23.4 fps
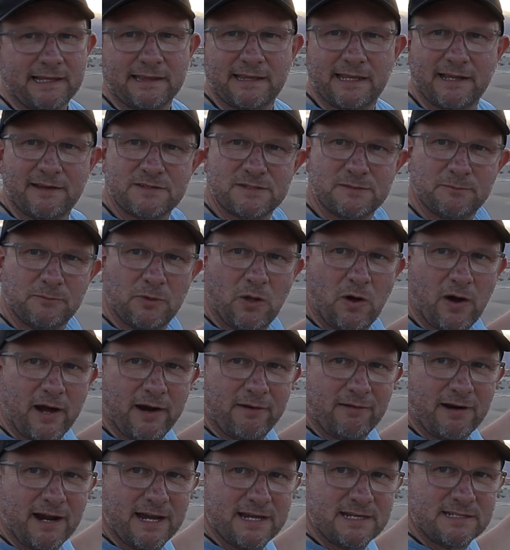there, some light
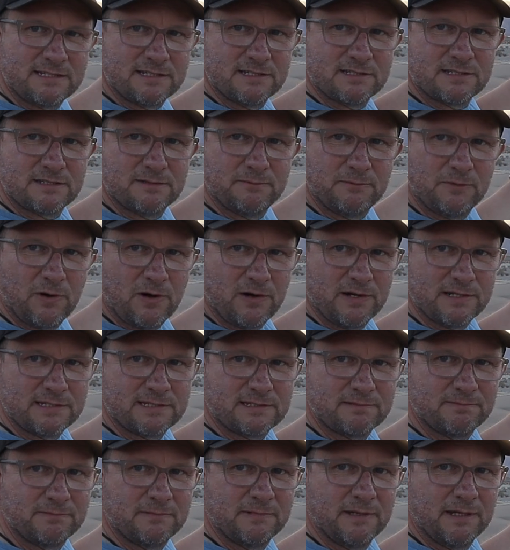rays, just some
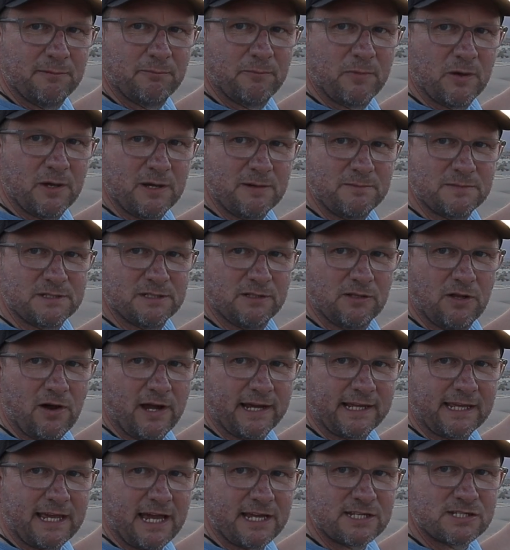nice beams of
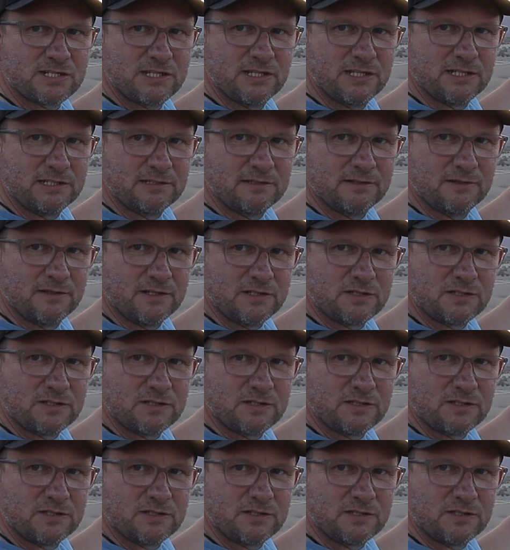light catching the